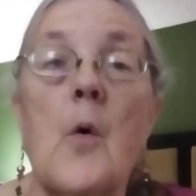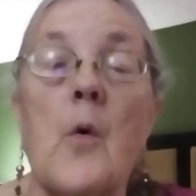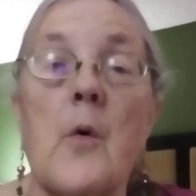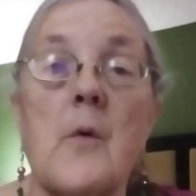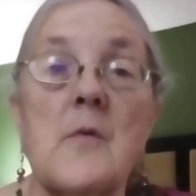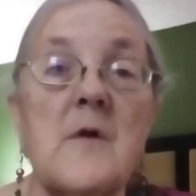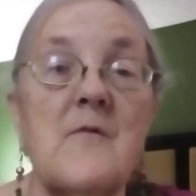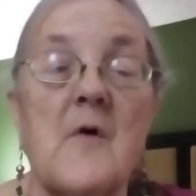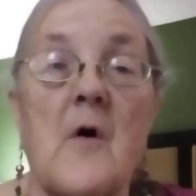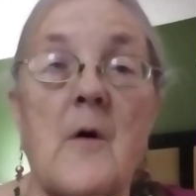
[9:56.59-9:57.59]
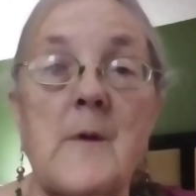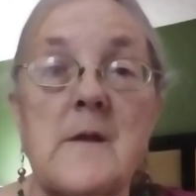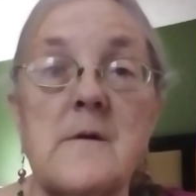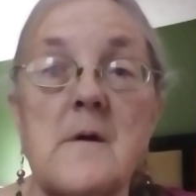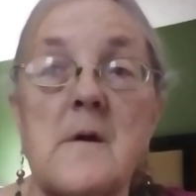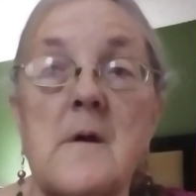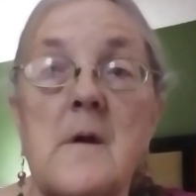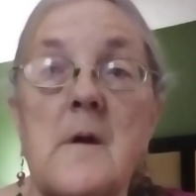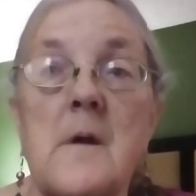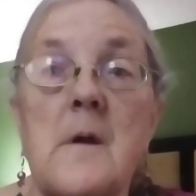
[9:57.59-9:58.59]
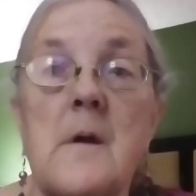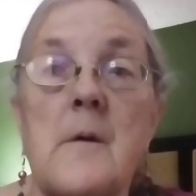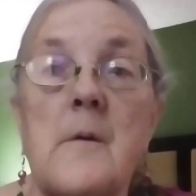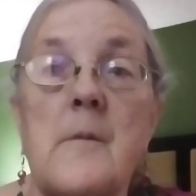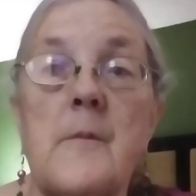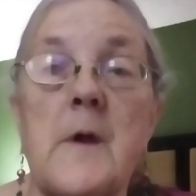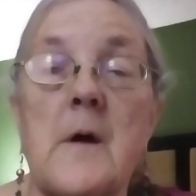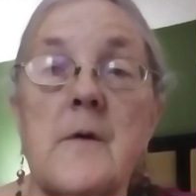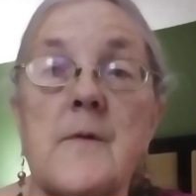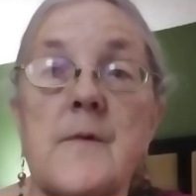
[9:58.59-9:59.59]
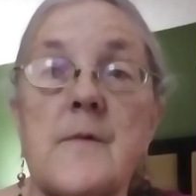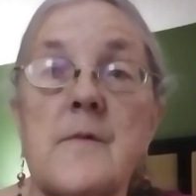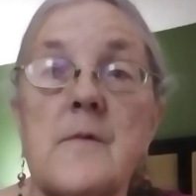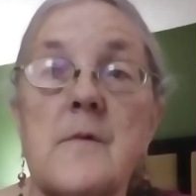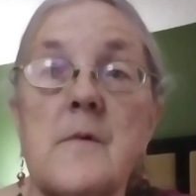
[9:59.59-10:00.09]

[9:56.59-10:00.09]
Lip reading: or leave a comment, because